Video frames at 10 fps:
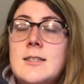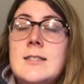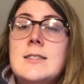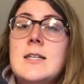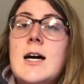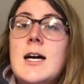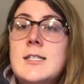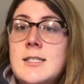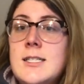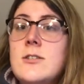It's not
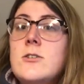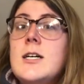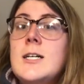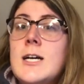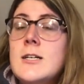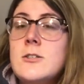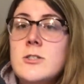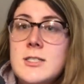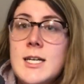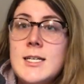ideal, and I
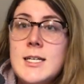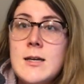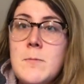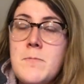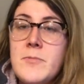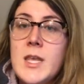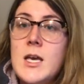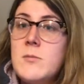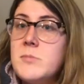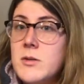understand it,
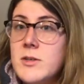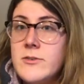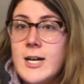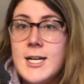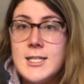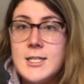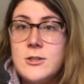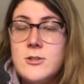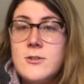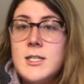but we've got to get through it.